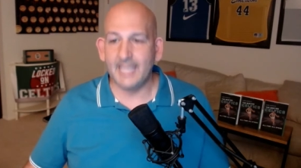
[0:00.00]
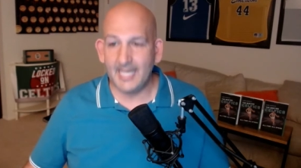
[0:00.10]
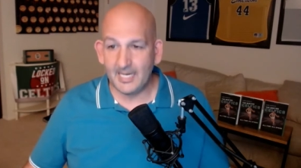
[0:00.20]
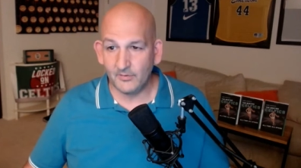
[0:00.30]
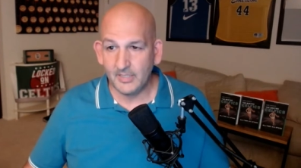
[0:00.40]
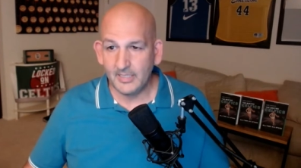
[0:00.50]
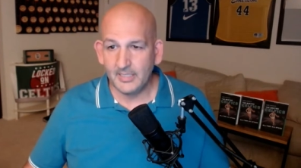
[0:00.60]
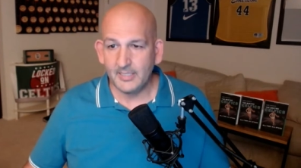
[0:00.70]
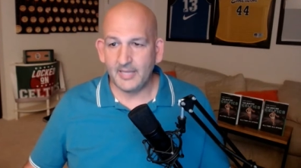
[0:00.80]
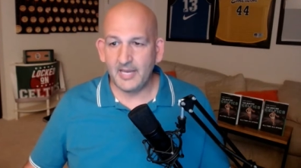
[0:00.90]
down.
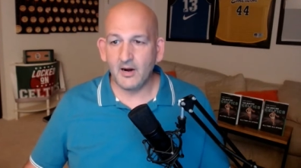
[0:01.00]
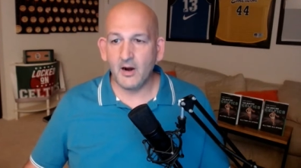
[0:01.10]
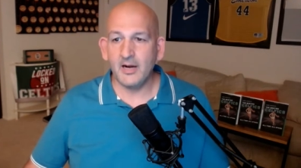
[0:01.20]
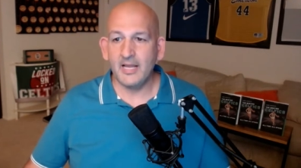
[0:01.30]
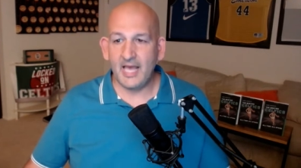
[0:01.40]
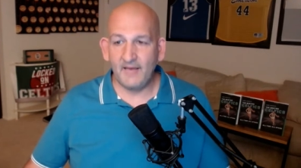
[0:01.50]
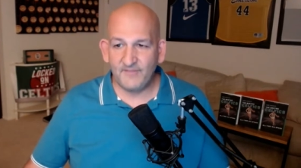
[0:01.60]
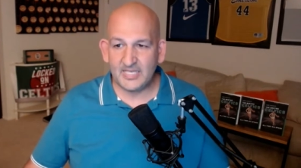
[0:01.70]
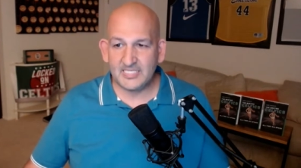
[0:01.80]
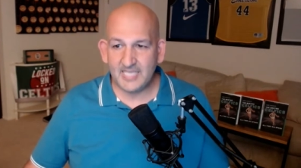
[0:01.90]
They are
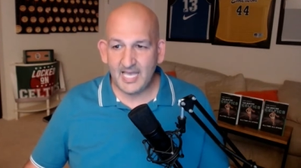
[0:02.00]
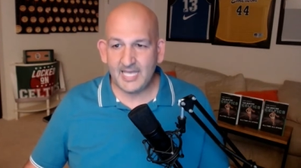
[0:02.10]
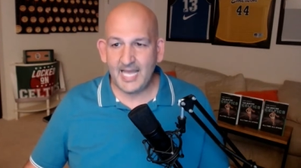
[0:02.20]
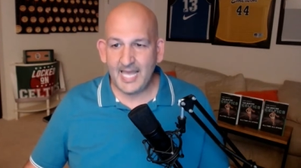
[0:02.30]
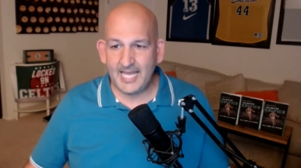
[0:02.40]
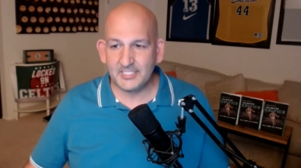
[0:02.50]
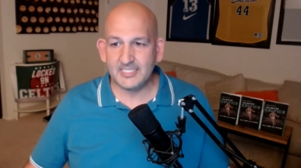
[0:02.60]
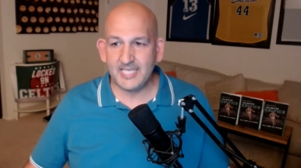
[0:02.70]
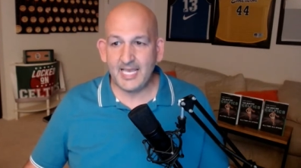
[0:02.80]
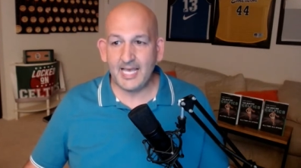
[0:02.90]
F S A and H
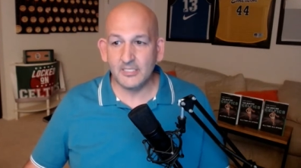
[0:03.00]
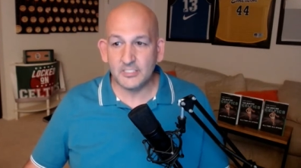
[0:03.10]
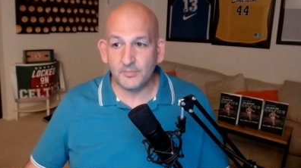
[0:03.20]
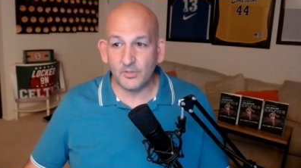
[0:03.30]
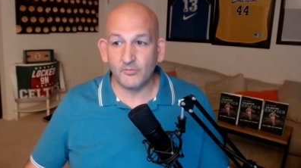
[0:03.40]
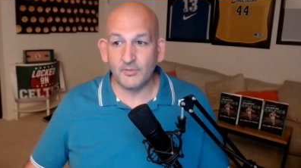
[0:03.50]
S A eligible.